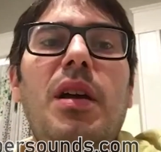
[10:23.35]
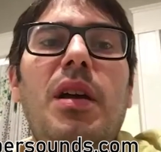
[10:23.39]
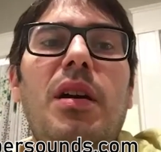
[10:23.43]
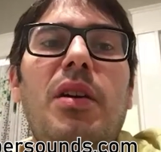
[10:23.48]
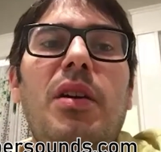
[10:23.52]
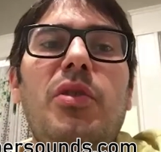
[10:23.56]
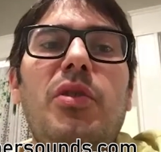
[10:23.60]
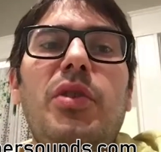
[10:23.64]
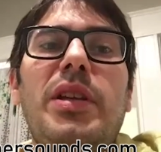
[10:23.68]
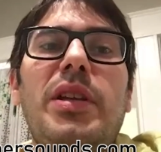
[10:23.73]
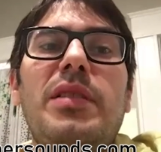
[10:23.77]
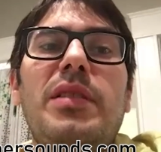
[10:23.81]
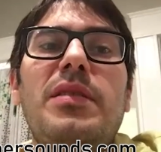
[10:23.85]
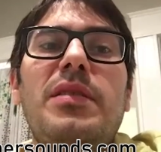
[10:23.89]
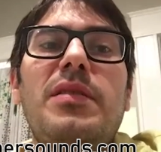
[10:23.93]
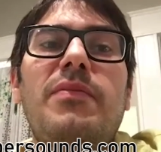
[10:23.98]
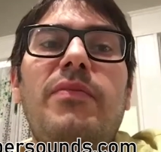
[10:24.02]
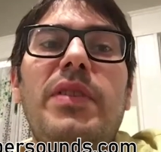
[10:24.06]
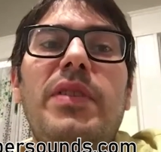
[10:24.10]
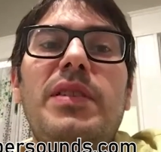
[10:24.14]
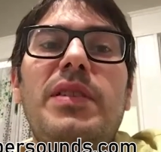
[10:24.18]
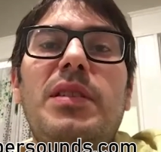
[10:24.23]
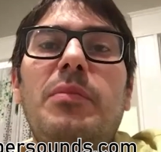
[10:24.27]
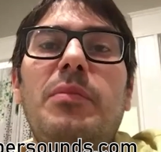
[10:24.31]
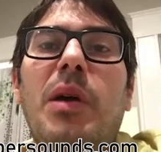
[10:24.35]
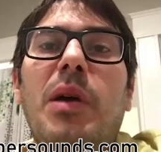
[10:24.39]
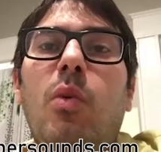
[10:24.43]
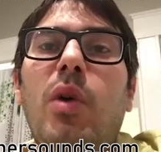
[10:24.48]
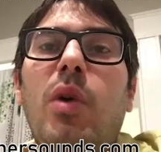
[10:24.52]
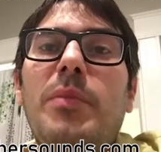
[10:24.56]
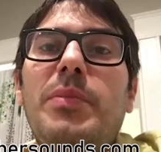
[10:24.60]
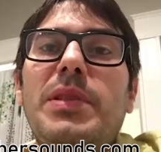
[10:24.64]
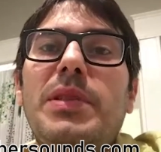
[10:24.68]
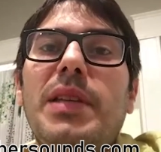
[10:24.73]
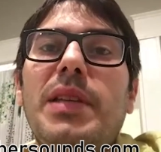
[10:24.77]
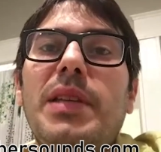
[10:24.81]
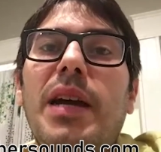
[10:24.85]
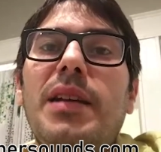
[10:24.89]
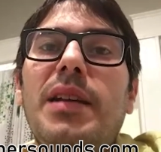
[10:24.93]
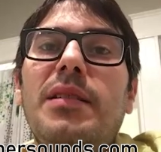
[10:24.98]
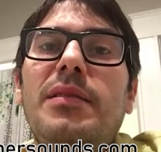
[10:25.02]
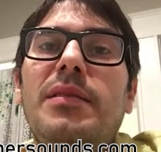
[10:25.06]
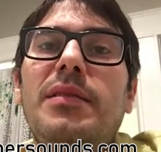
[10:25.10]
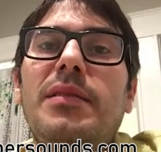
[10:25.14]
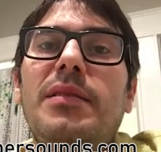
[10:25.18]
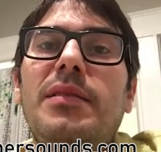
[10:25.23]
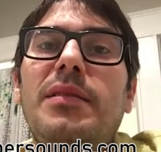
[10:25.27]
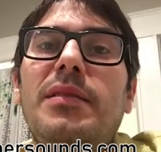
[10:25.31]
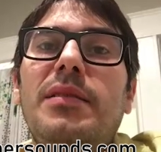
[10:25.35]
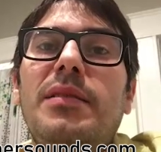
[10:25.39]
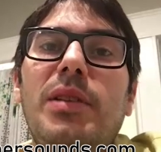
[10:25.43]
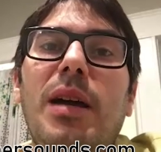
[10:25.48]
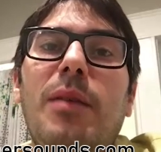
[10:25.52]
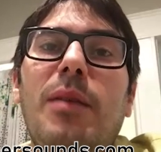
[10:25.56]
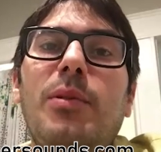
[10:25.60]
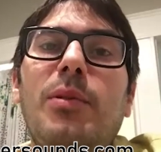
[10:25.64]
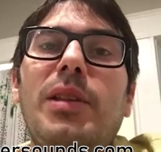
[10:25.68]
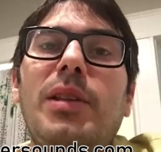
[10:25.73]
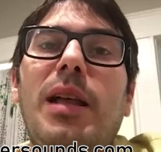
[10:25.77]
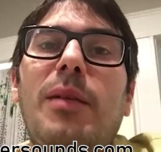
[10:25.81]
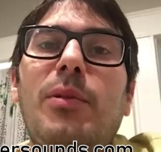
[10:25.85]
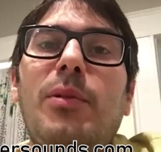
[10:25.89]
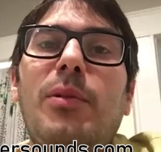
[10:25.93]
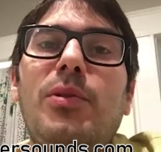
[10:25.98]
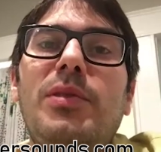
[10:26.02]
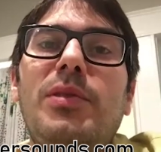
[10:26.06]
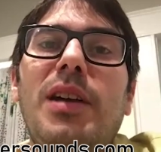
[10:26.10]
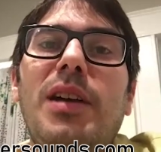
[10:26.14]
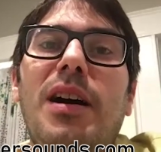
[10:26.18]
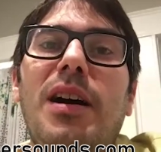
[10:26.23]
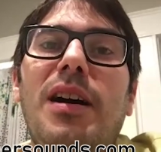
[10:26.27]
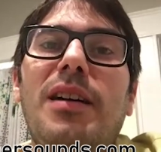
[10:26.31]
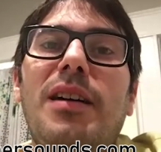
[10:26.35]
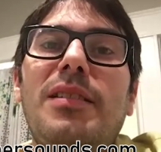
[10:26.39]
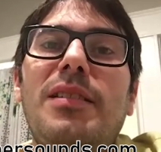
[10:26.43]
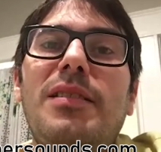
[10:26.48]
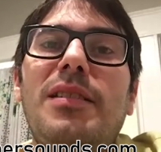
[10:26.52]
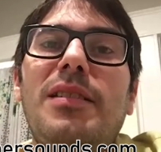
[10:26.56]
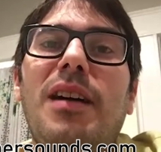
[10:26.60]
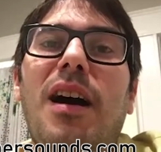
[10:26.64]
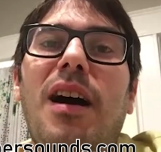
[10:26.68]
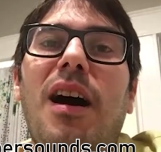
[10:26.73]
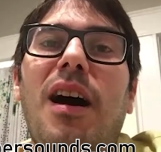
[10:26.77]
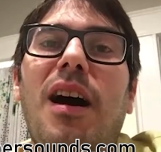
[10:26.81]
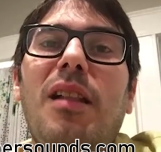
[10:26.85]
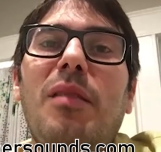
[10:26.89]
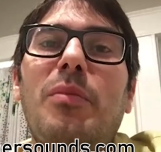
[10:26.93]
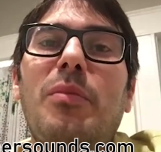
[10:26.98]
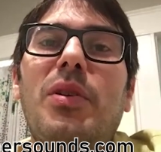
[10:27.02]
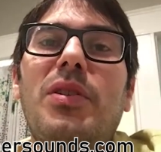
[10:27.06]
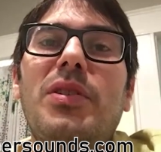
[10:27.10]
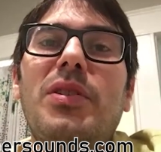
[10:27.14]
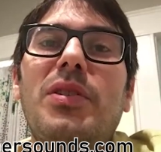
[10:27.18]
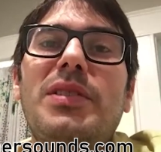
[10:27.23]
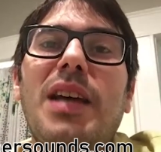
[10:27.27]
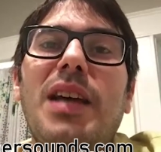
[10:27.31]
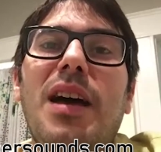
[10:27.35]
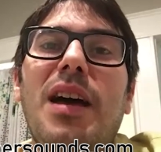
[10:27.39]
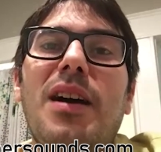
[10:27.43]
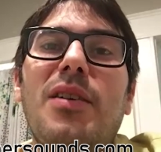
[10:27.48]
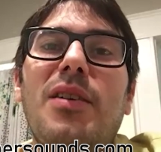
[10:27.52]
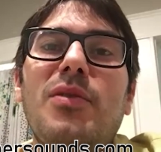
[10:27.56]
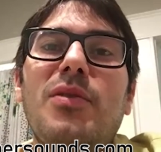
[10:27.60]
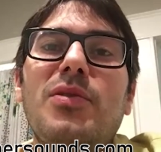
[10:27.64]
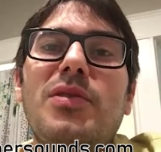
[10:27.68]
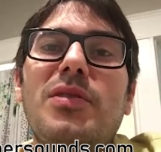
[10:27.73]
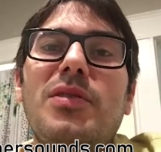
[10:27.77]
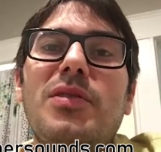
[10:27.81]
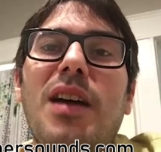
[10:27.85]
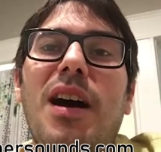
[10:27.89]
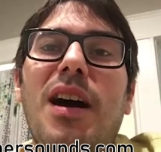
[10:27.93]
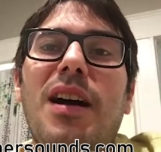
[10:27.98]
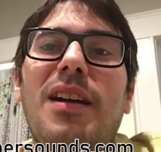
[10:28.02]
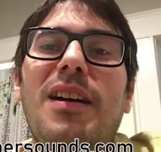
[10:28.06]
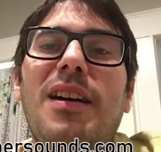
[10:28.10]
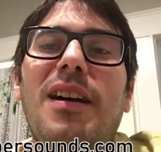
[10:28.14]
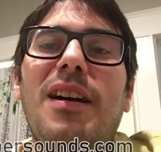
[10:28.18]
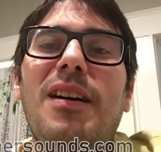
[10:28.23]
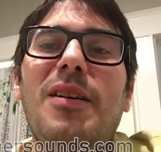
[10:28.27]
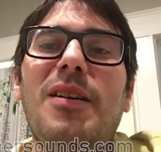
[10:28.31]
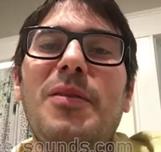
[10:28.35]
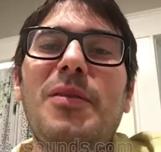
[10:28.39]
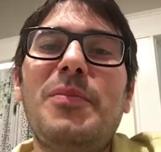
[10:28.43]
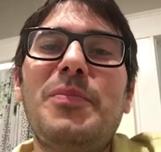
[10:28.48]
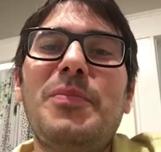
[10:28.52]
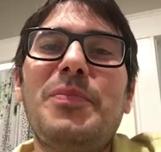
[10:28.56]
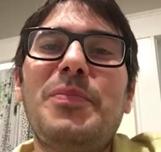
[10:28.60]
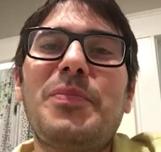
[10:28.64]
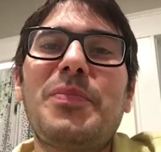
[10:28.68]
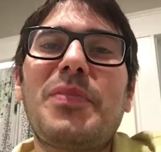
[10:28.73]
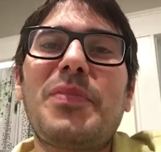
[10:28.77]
You can visit my website, www.albersounds.com.